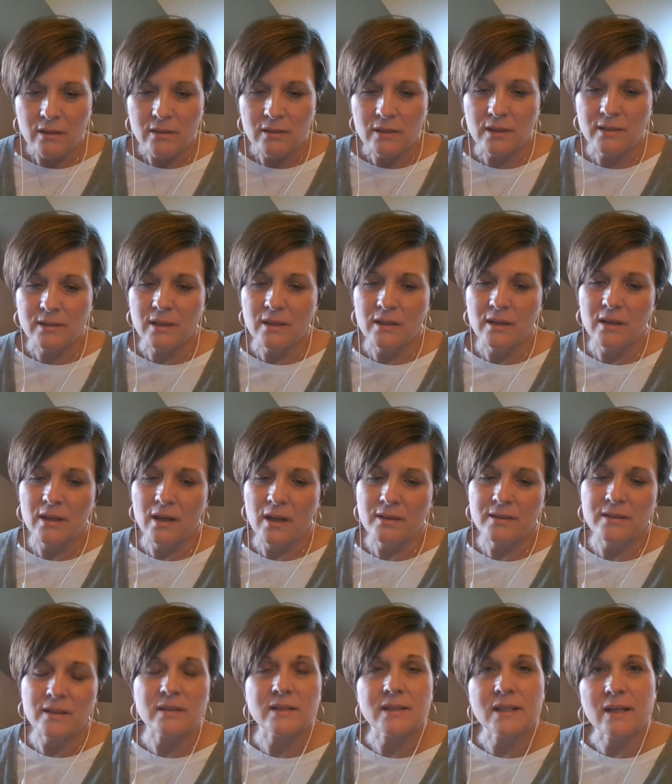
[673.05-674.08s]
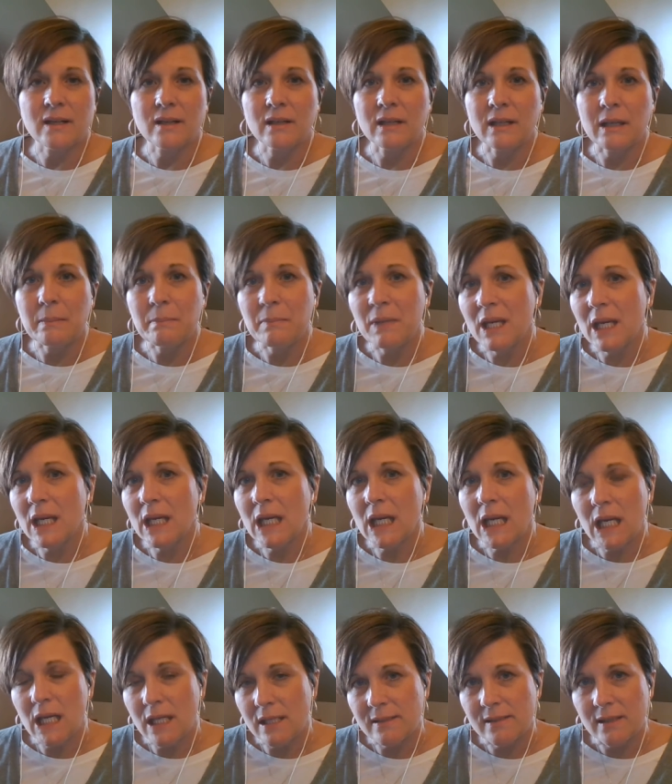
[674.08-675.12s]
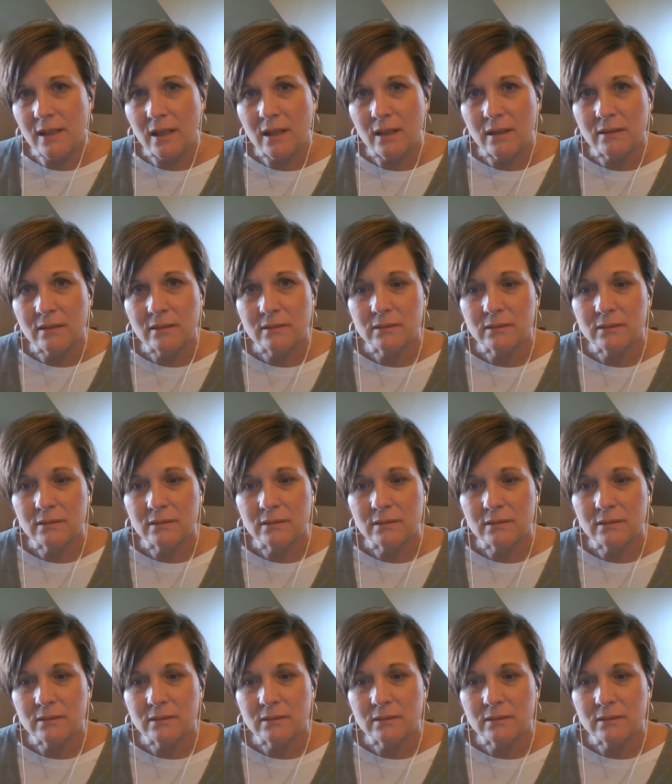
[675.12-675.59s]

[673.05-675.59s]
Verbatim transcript: doesn't necessarily mean easy